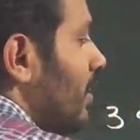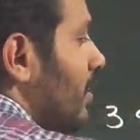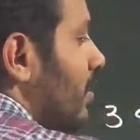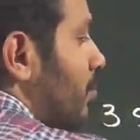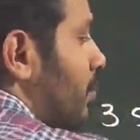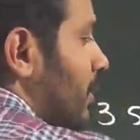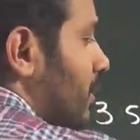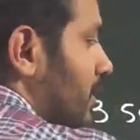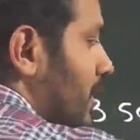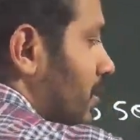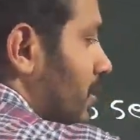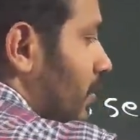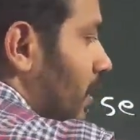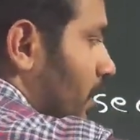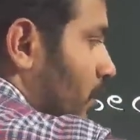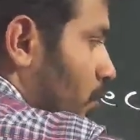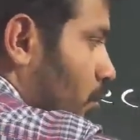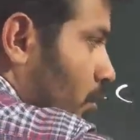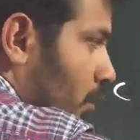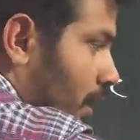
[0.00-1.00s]
the piston will
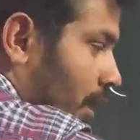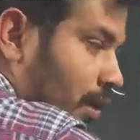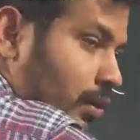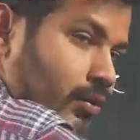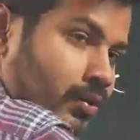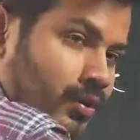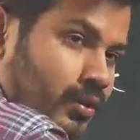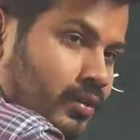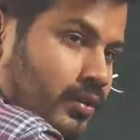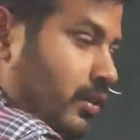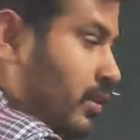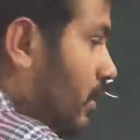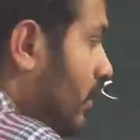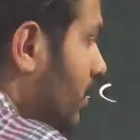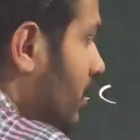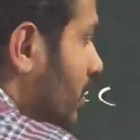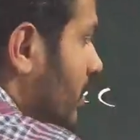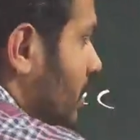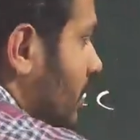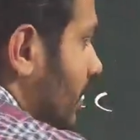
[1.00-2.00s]
go down,
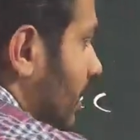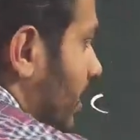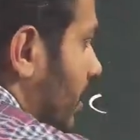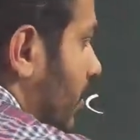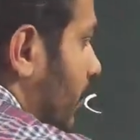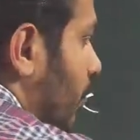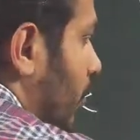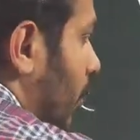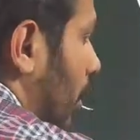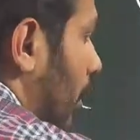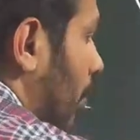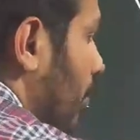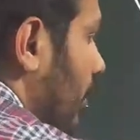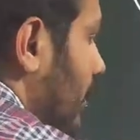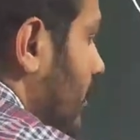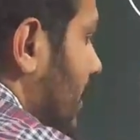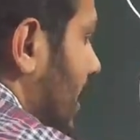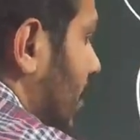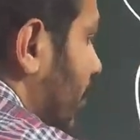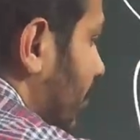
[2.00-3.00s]
then the volume is now